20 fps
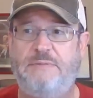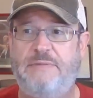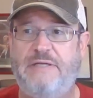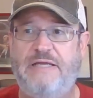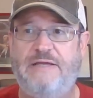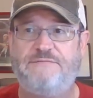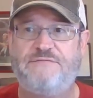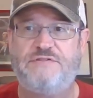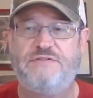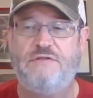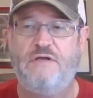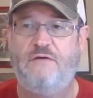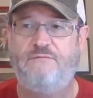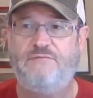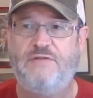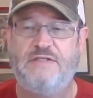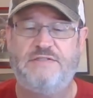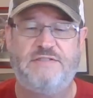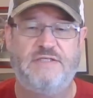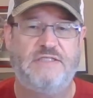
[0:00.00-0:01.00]
You may have
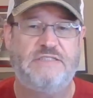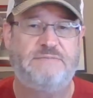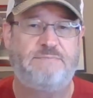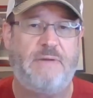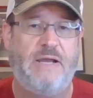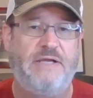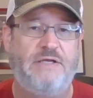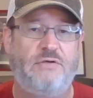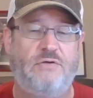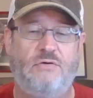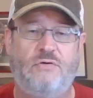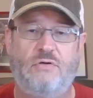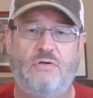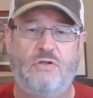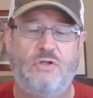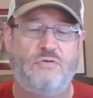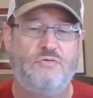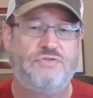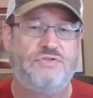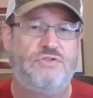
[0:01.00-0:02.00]
stuff that's expired or
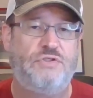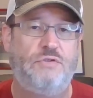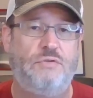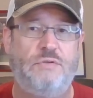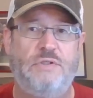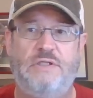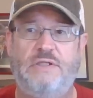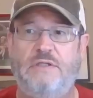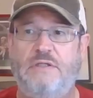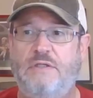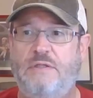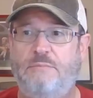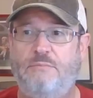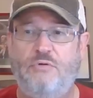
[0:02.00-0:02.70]
close to it.